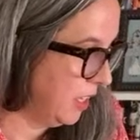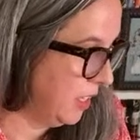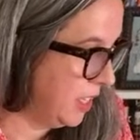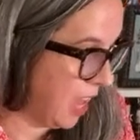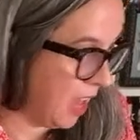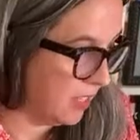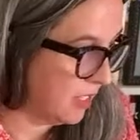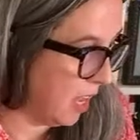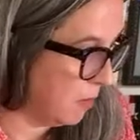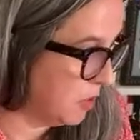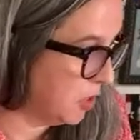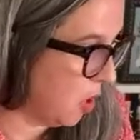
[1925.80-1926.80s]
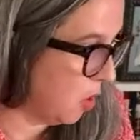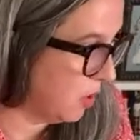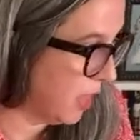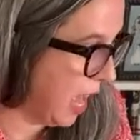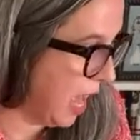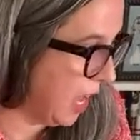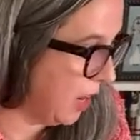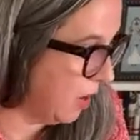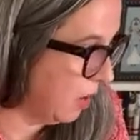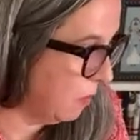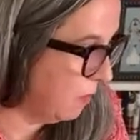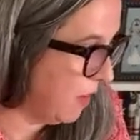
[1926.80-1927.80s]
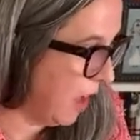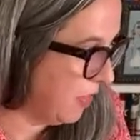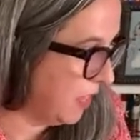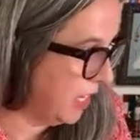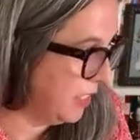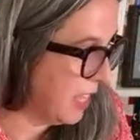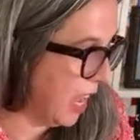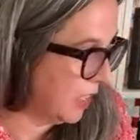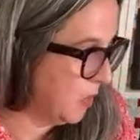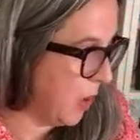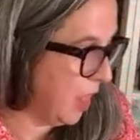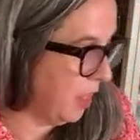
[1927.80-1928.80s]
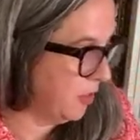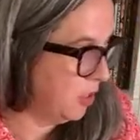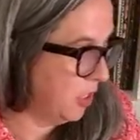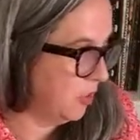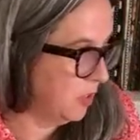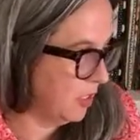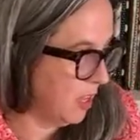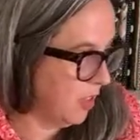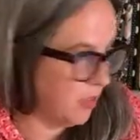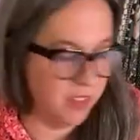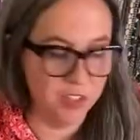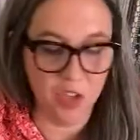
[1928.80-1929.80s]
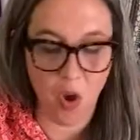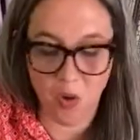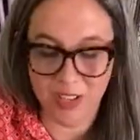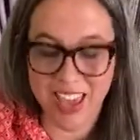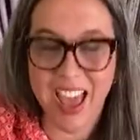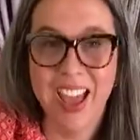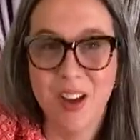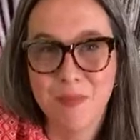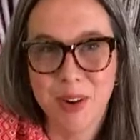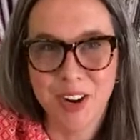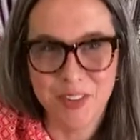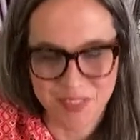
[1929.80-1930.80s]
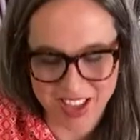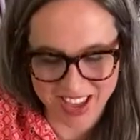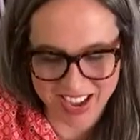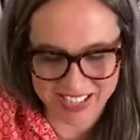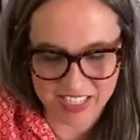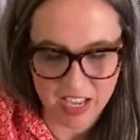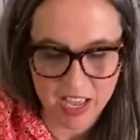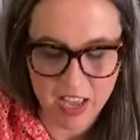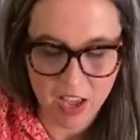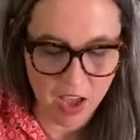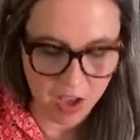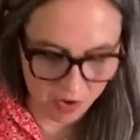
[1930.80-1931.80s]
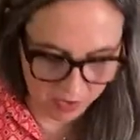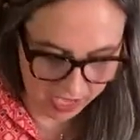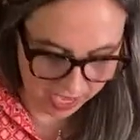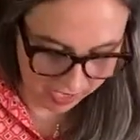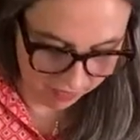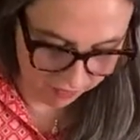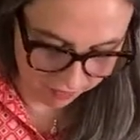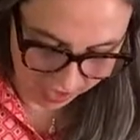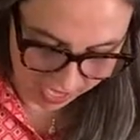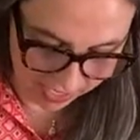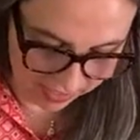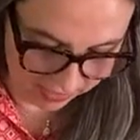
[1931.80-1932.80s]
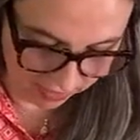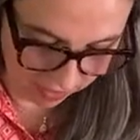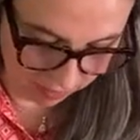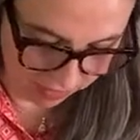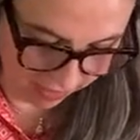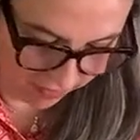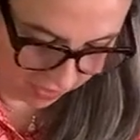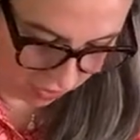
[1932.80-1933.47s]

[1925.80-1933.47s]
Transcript: Yes, I'm so glad. Found the exact pellet she uses. So yeah, perfect. Okay, friends, I love that